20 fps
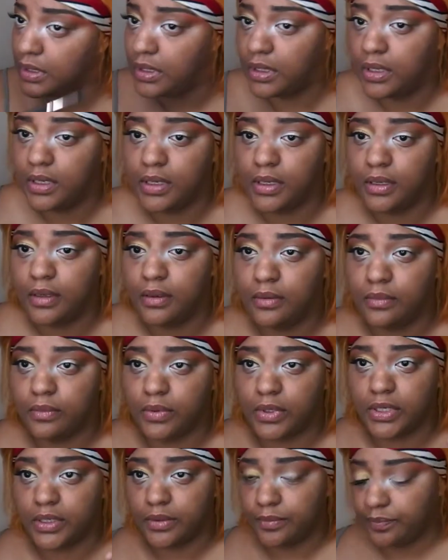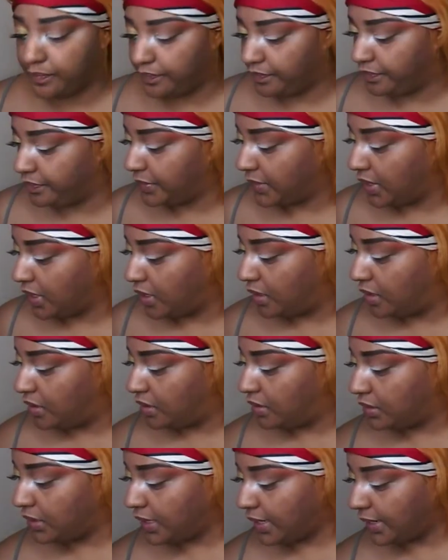and we're good.
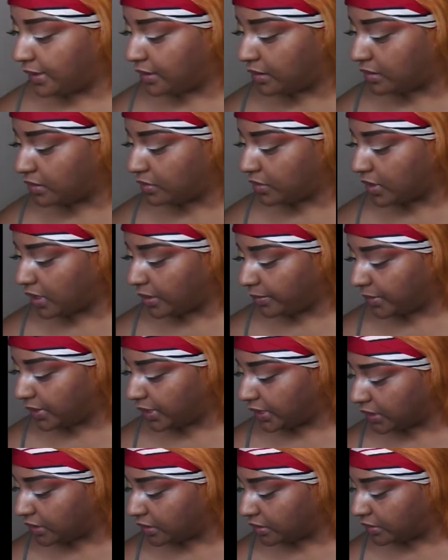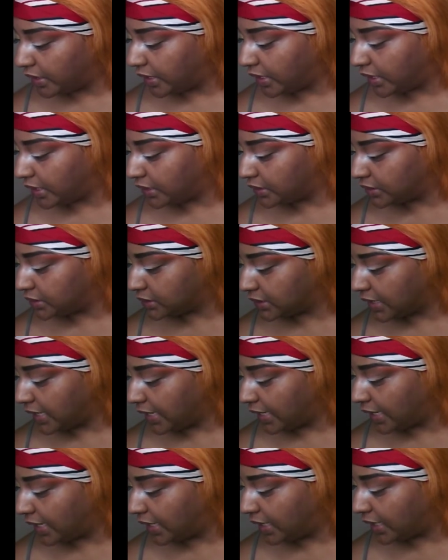Now I'm gonna go ahead and
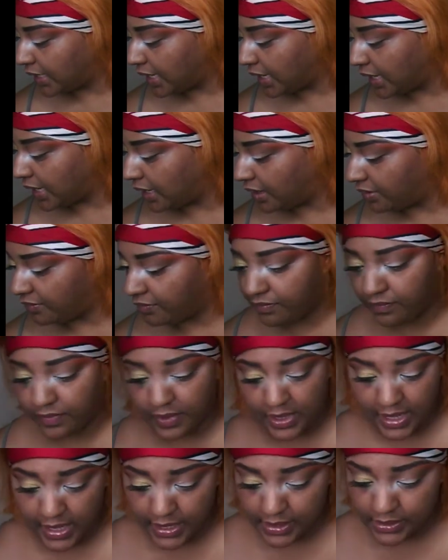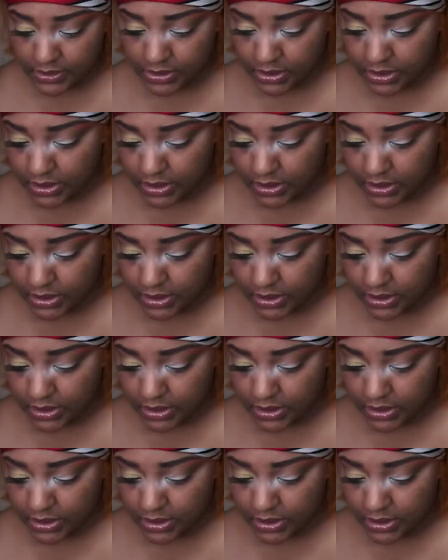take a flat